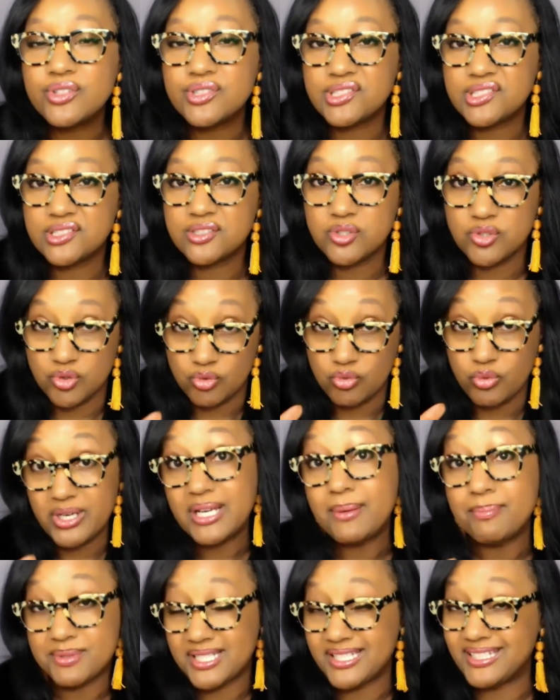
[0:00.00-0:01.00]
the
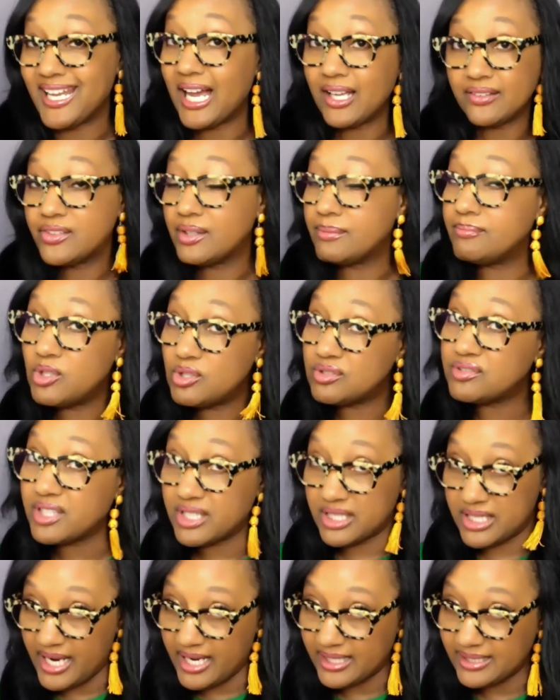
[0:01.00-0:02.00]
script, not the
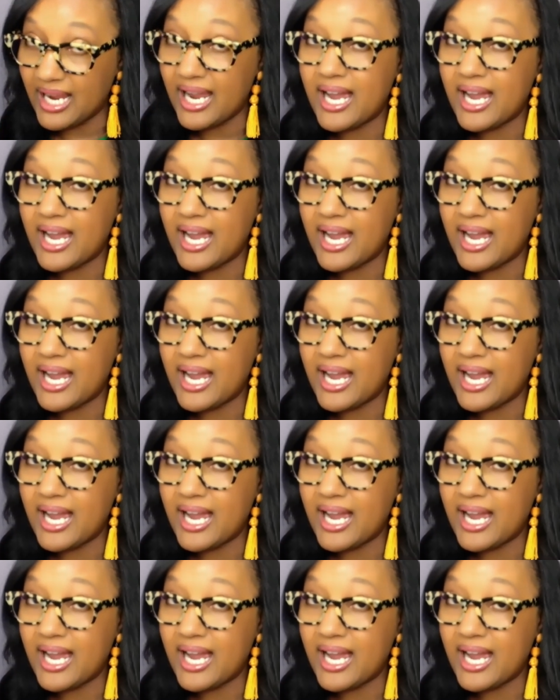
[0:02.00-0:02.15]
music yet.